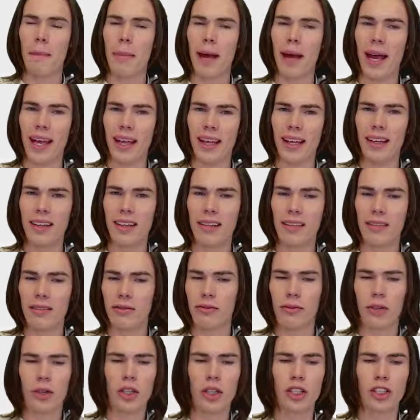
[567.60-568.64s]

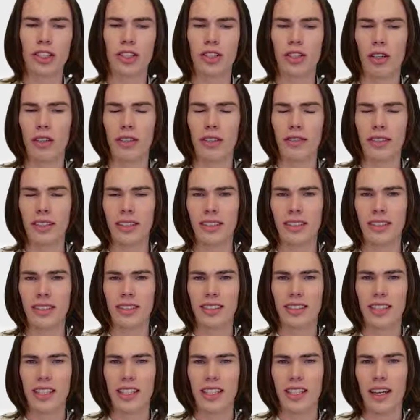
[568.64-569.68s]
paid version of it.
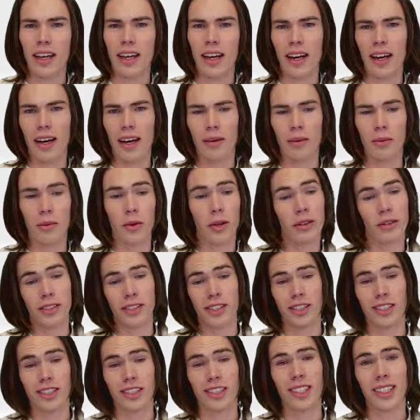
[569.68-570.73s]
We're
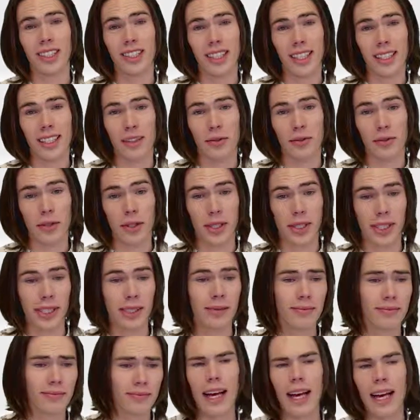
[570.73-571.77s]
obviously just going to take the
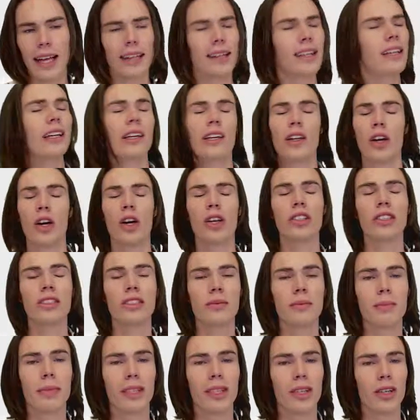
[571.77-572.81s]
free. And then
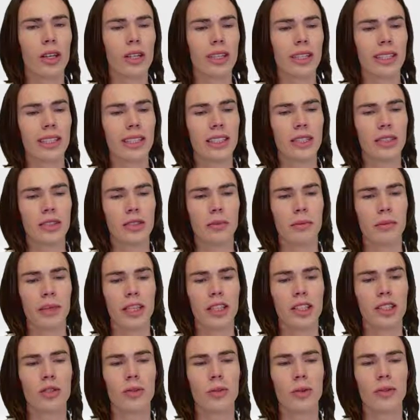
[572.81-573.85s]
last but not least to
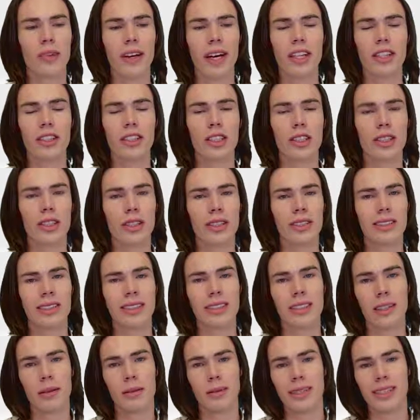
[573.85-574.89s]
mention, we've actually
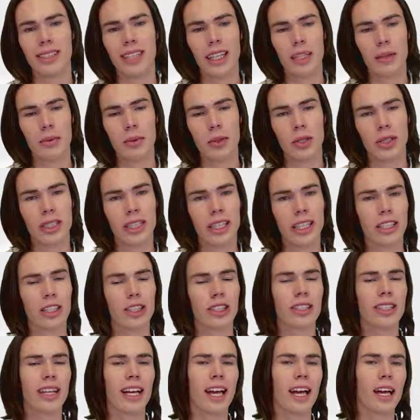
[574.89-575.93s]
got some site
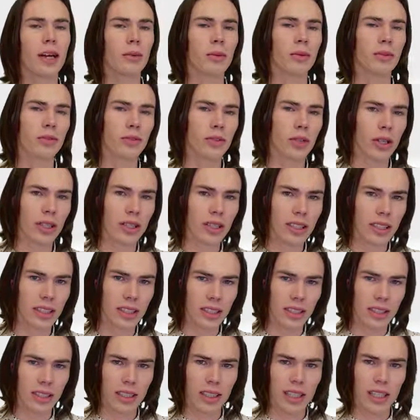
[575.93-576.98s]
protection and we've got
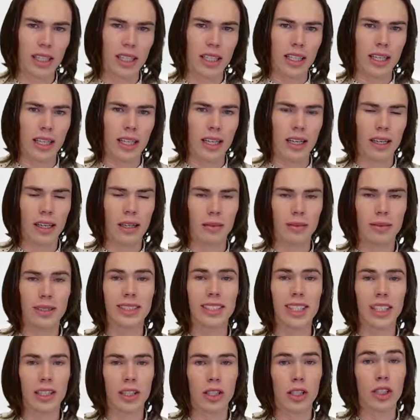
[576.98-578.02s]
the
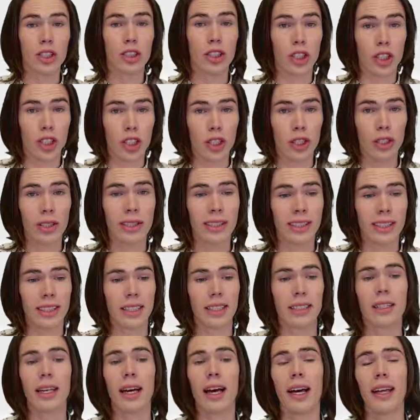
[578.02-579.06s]
site lock
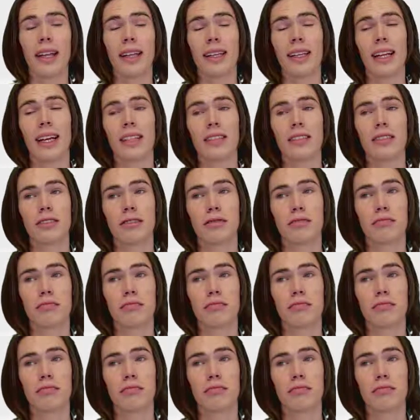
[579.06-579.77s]
security, and that's